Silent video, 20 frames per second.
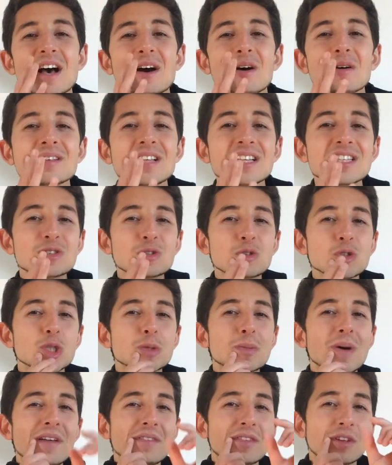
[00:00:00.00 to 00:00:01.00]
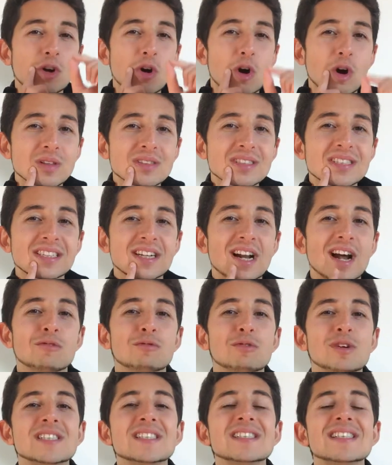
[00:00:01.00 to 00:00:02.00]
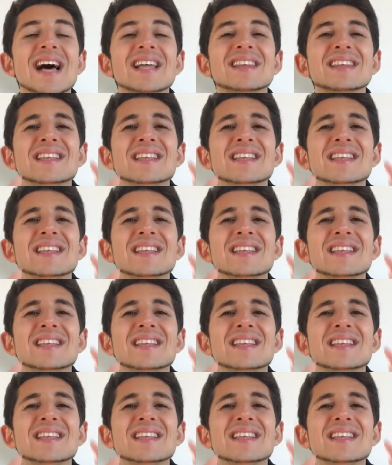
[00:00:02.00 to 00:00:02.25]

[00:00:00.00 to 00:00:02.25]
Now, let's talk about the content I've written